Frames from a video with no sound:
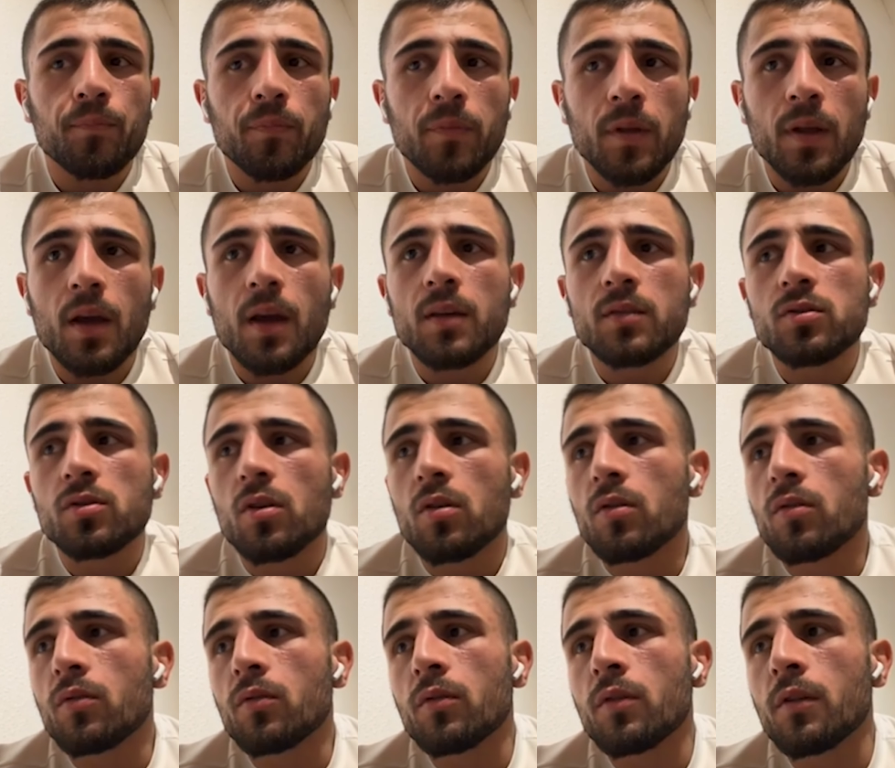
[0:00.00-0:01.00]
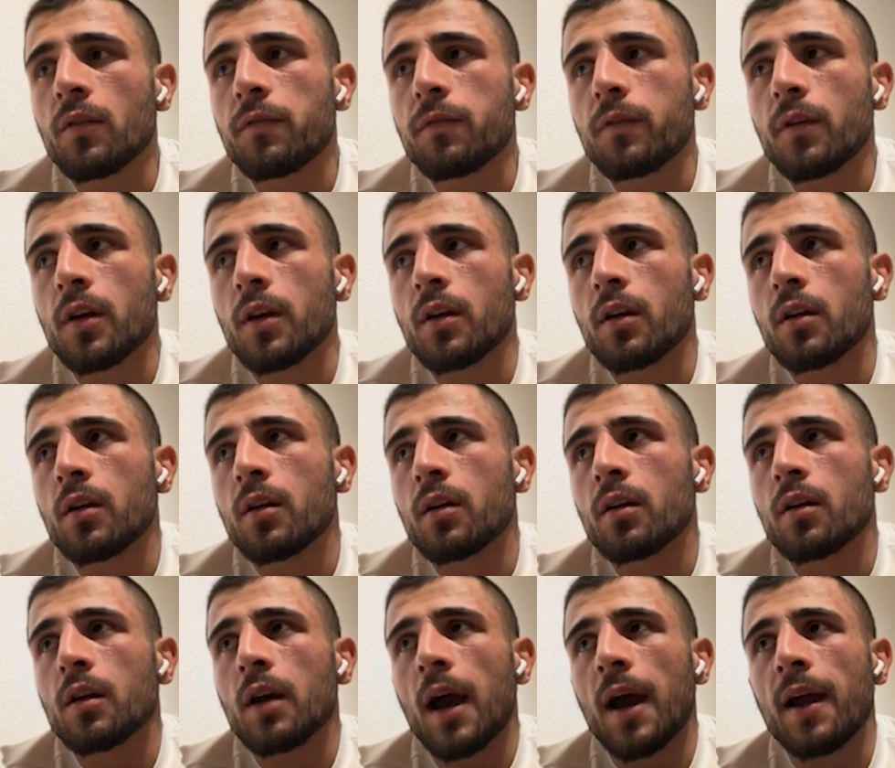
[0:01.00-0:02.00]
Yeah, so if
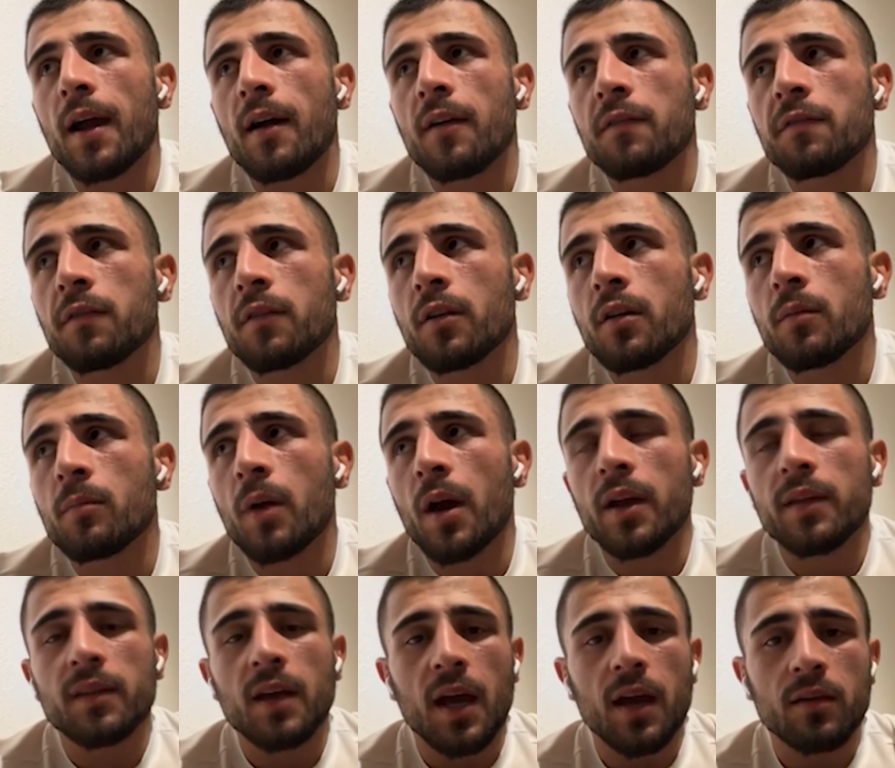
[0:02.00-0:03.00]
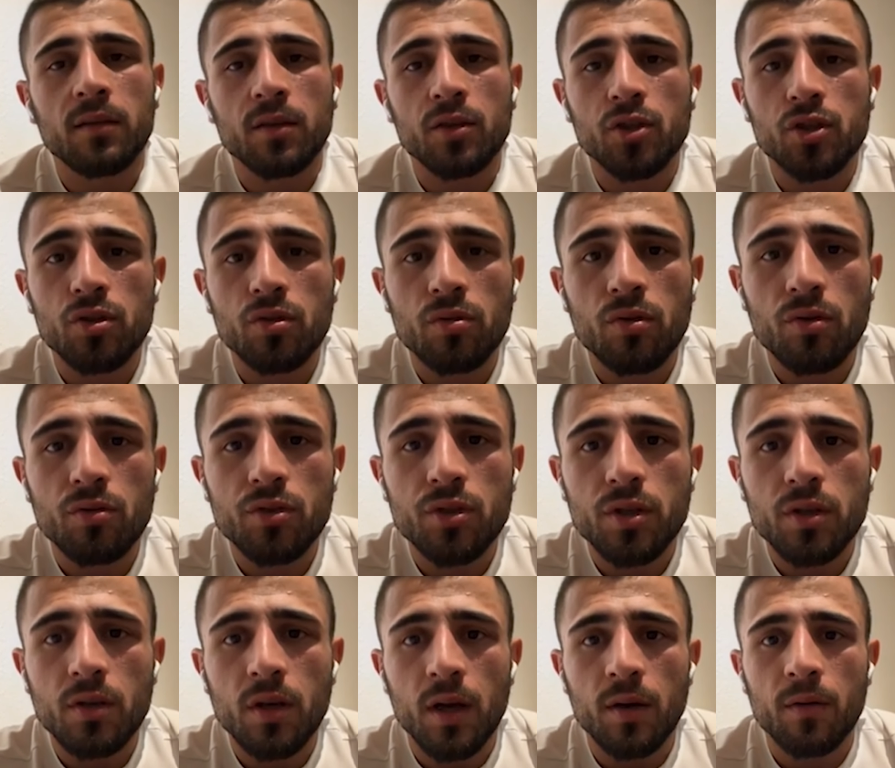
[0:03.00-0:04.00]
I have my dietitian
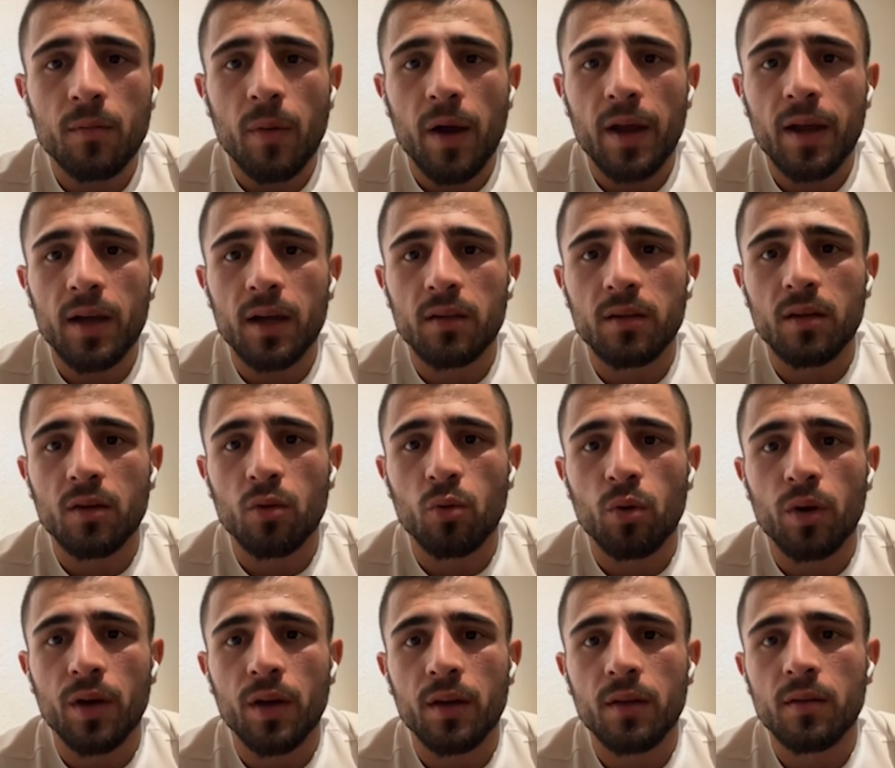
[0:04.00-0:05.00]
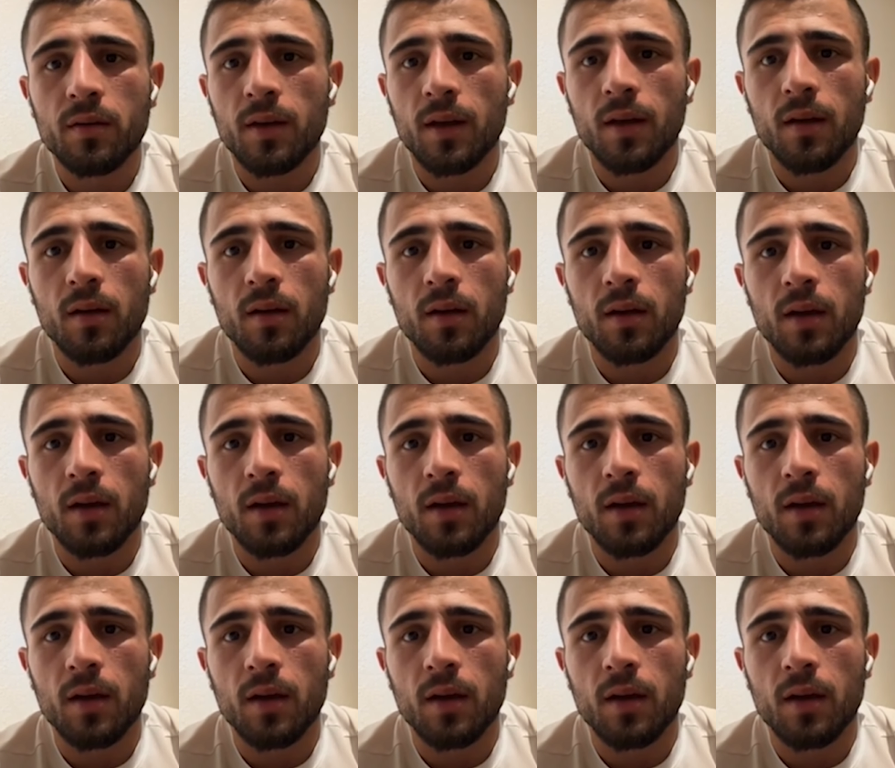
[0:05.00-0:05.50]
coach and my cutting weight and